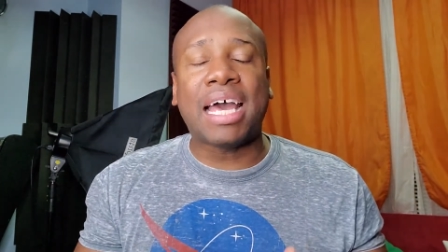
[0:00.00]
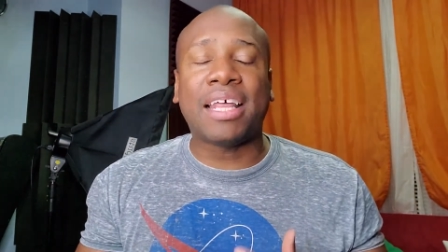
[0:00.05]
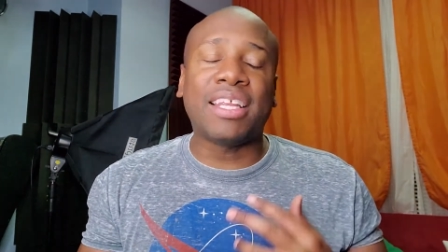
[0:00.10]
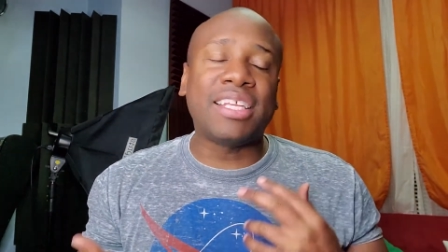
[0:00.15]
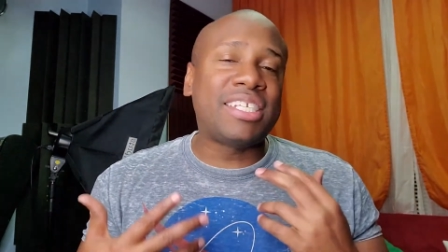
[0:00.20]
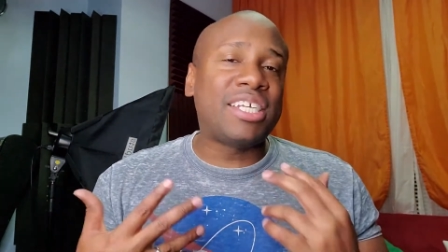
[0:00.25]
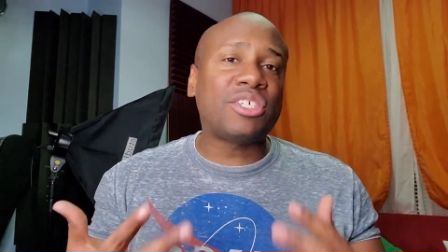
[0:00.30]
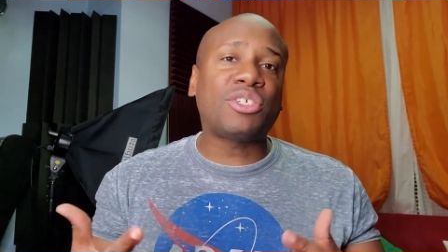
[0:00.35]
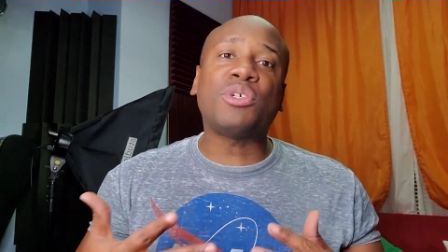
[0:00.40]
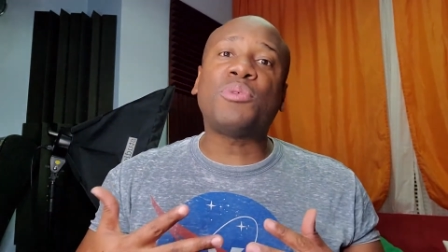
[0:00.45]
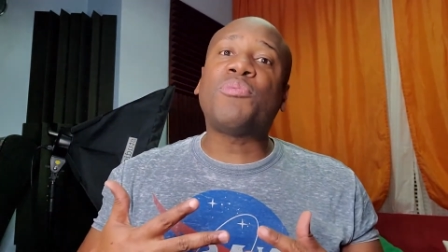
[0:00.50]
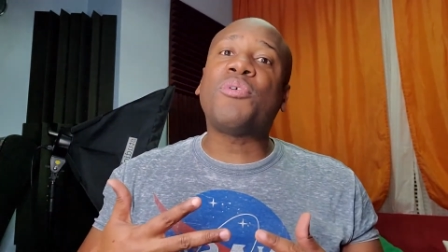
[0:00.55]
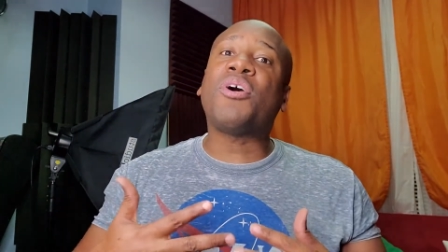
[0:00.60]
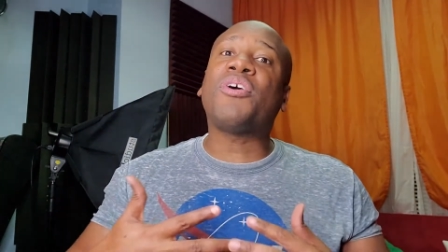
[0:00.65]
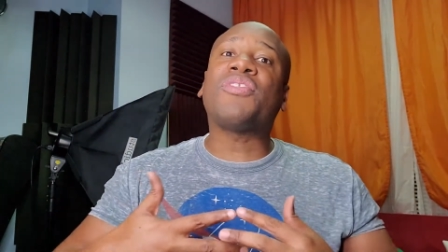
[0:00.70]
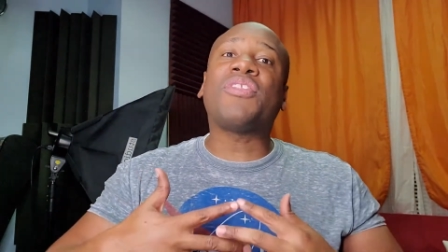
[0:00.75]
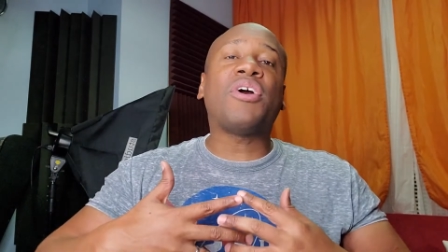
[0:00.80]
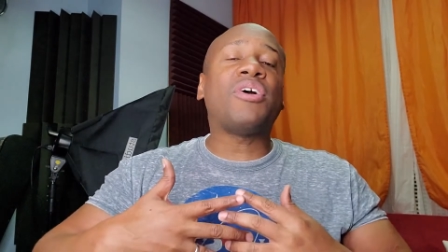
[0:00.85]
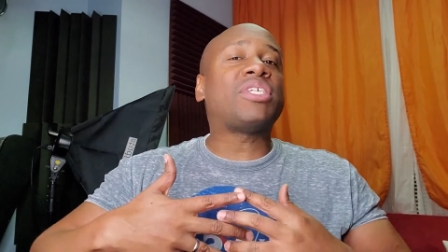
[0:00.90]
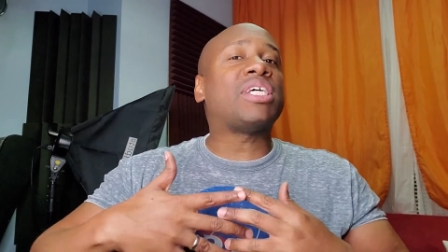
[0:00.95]
In the digital
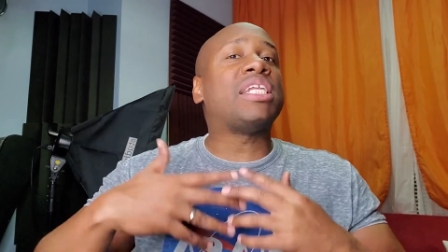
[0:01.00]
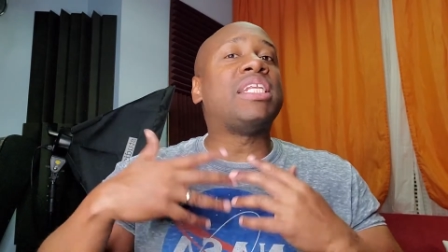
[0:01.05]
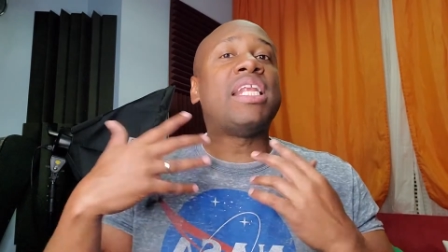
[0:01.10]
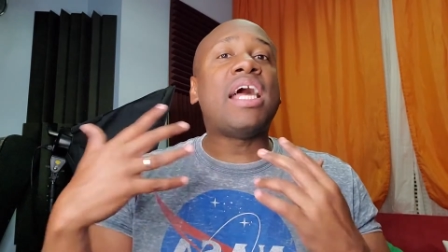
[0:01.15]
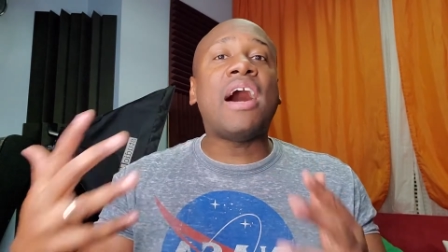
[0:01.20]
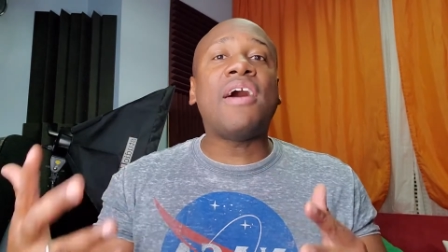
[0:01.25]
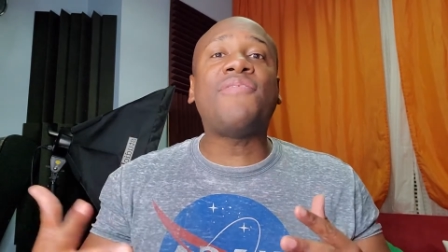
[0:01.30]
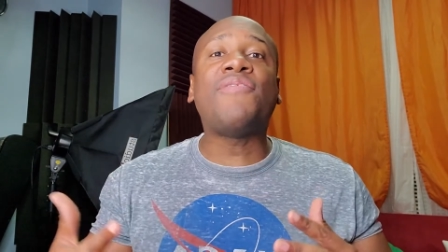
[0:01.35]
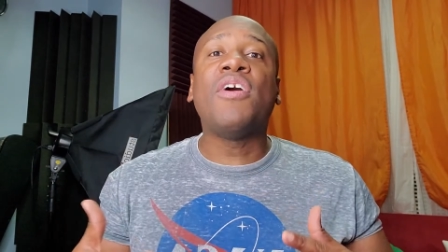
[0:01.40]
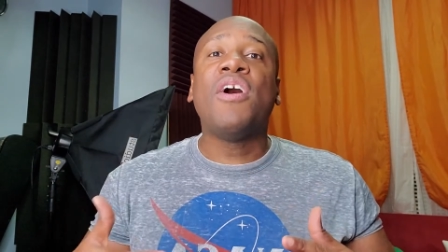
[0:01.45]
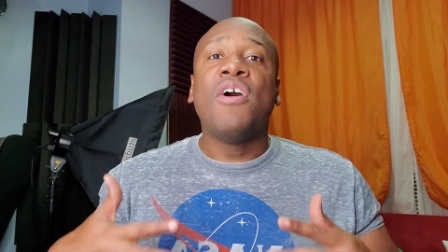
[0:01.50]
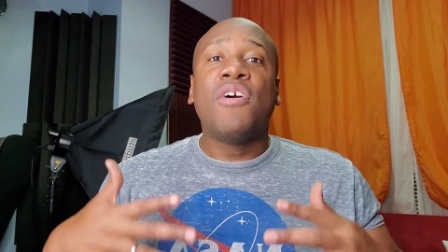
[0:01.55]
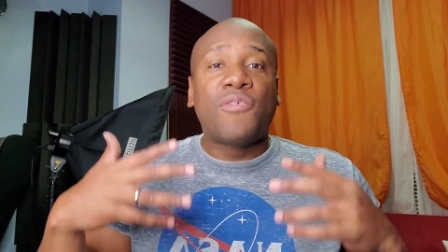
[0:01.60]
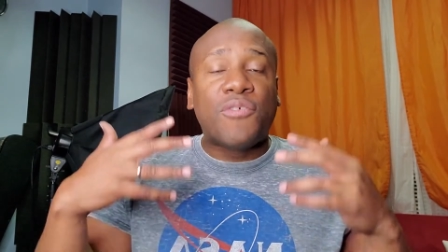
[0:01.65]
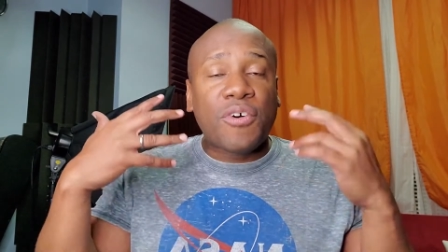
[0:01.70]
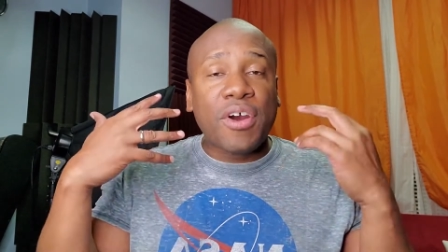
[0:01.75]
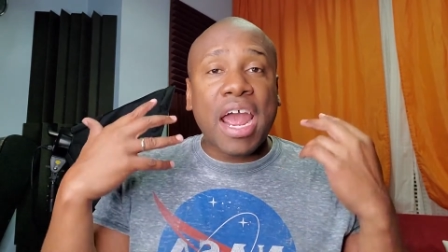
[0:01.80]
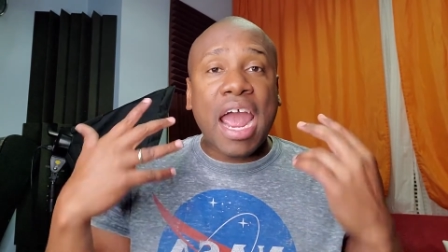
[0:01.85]
world, there's enough for